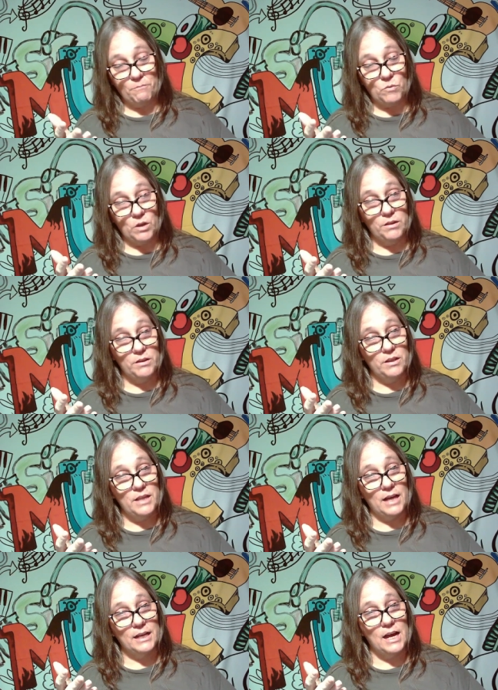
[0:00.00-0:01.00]
other than
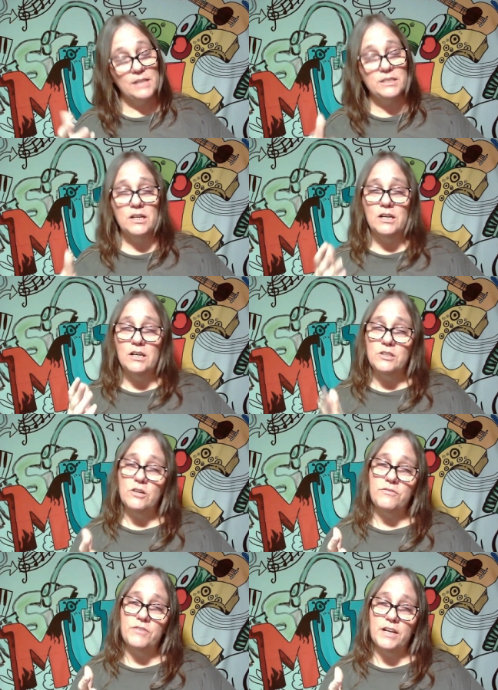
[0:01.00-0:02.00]
that, guys,
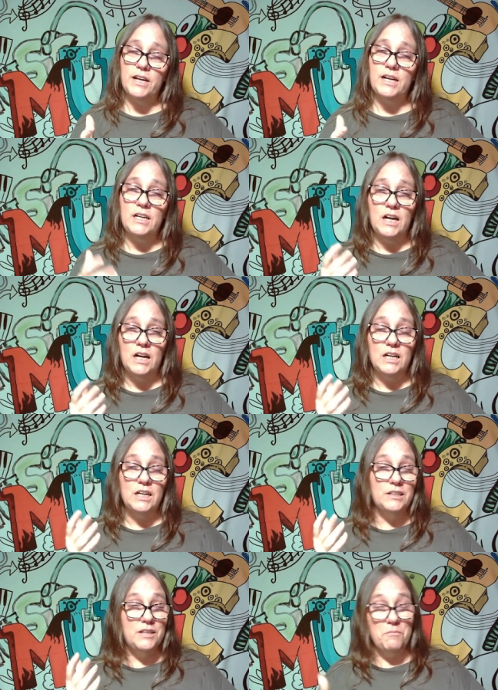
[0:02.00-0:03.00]
don't forget,
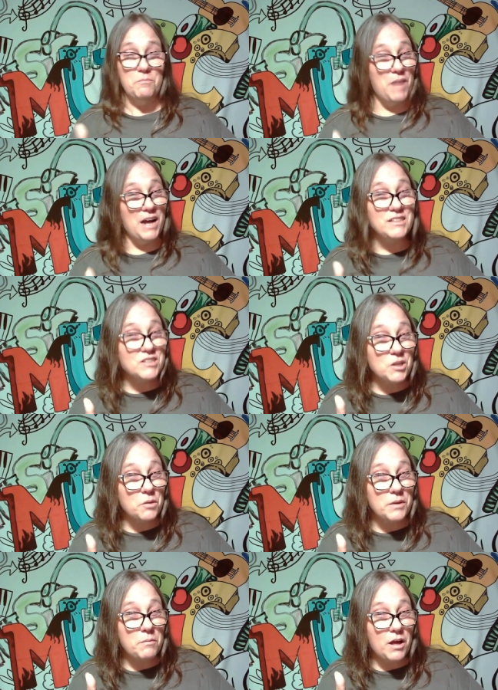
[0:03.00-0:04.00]
there might still
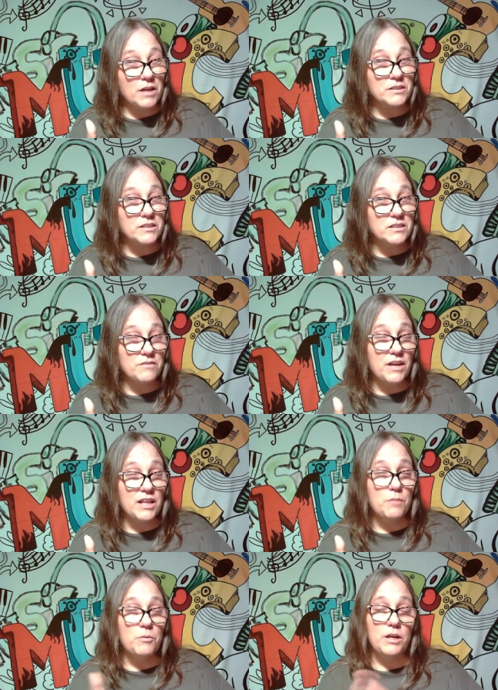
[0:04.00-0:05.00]
be boxes
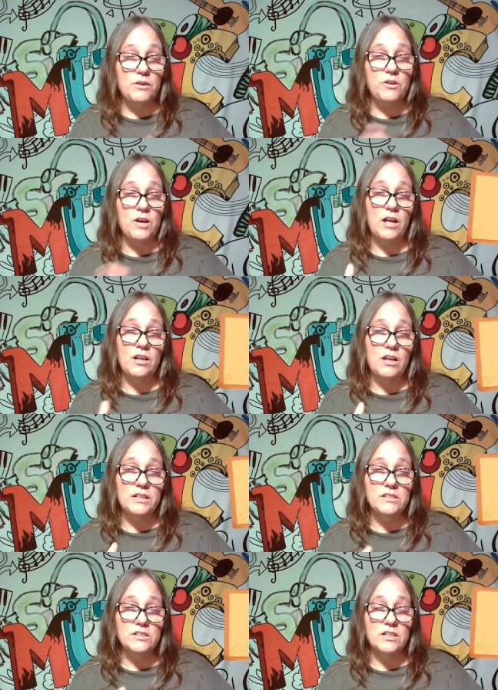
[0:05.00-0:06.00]
available. I don't know how long
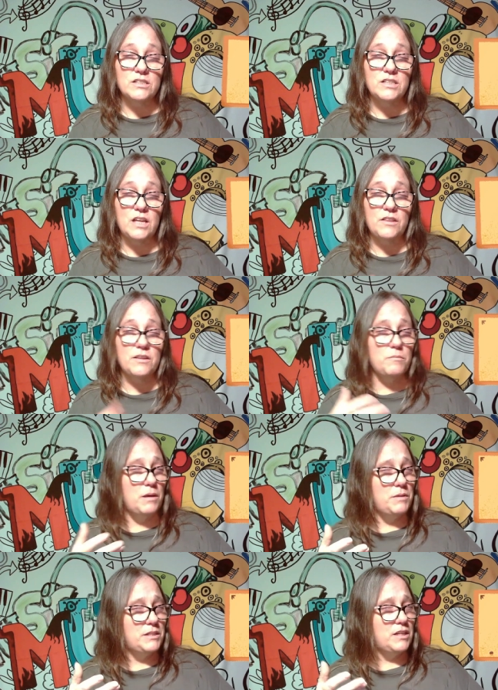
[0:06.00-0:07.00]
he's gonna sell them,
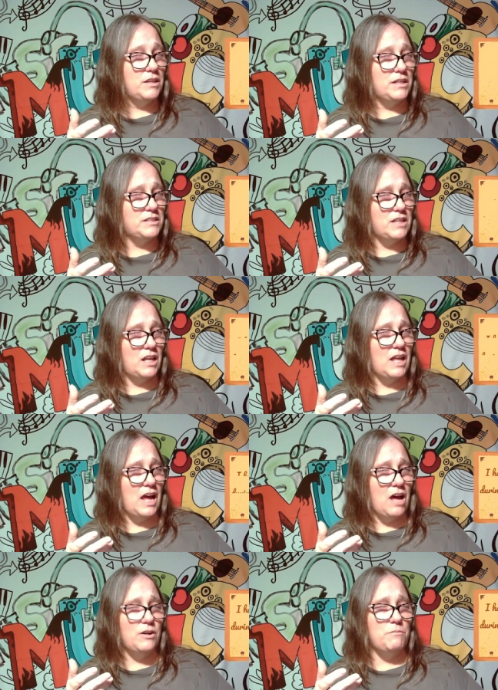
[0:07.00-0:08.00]
maybe till they sell
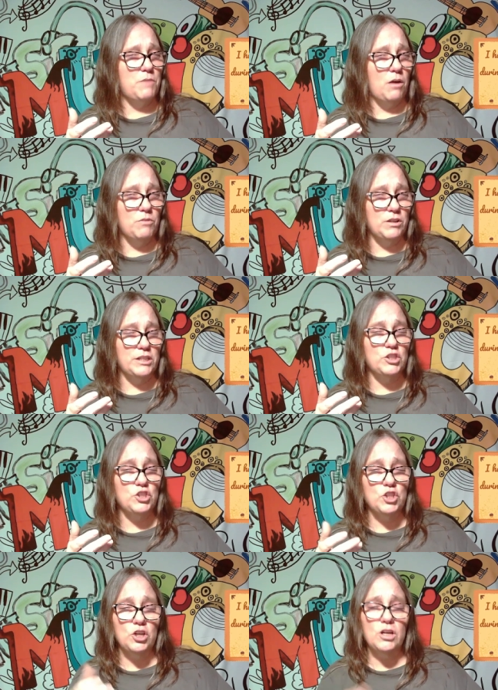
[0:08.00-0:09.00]
out, I'm not really
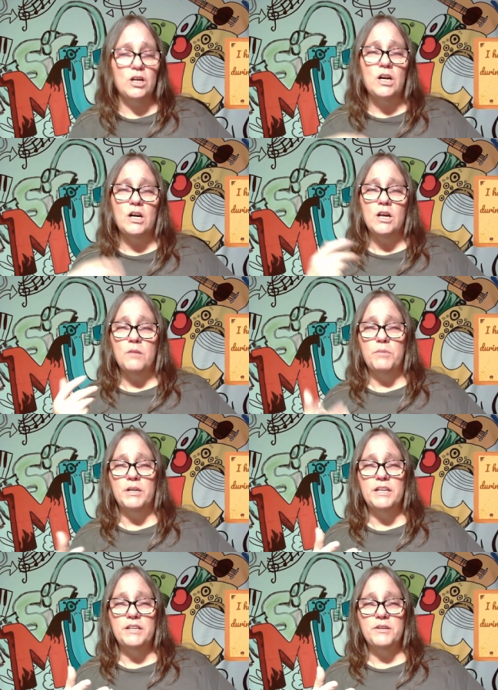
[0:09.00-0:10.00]
sure.
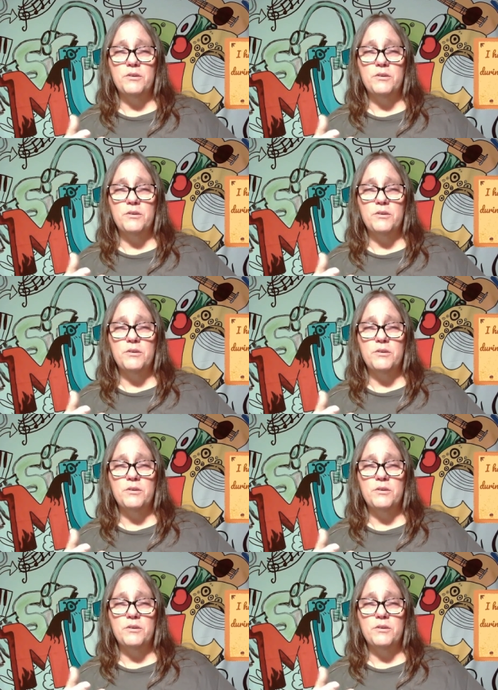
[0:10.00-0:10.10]
But either